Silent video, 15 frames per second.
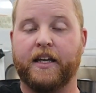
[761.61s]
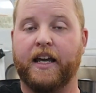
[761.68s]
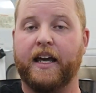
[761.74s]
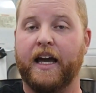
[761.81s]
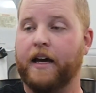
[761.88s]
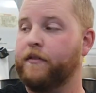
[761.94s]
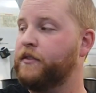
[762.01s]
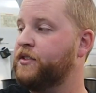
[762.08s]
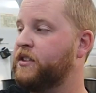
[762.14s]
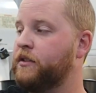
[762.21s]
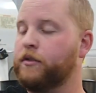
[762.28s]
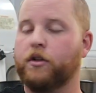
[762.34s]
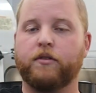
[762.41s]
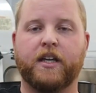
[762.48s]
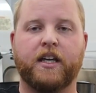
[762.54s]
They have
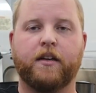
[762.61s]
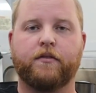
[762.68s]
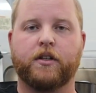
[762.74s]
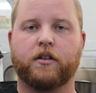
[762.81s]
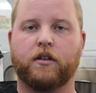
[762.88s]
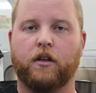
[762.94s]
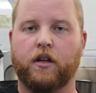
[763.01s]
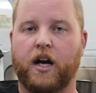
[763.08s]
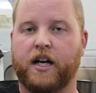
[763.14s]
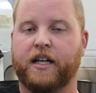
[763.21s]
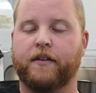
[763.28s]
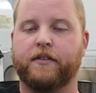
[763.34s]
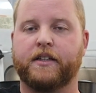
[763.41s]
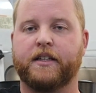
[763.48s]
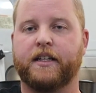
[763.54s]
zero give. They're going to lock
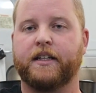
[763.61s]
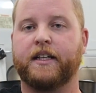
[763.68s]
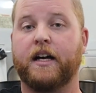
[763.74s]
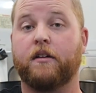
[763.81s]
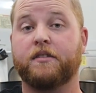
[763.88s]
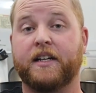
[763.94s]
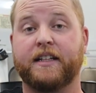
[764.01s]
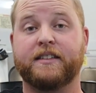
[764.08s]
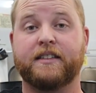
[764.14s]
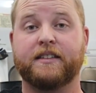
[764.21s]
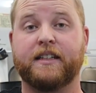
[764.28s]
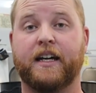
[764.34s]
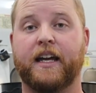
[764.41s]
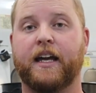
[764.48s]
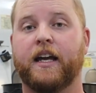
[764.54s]
everything down nice
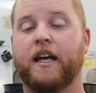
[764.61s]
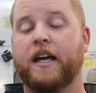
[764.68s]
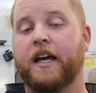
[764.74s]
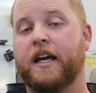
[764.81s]
and tight,